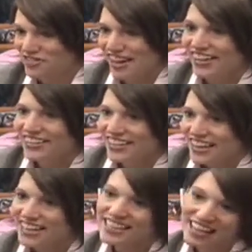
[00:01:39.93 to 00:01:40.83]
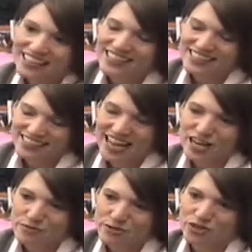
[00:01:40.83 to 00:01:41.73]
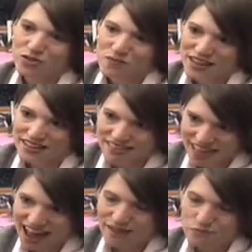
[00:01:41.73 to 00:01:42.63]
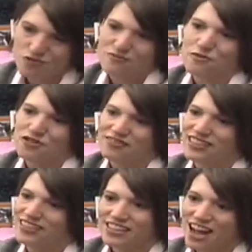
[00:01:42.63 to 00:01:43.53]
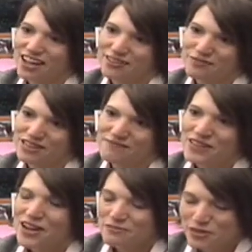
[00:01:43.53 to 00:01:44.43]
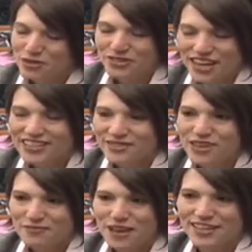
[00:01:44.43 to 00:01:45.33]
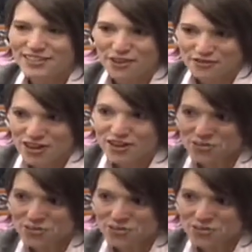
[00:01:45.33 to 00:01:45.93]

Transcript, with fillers: that. And Kennedy is able to make that more important than the economy. But those kinds of campaigns are very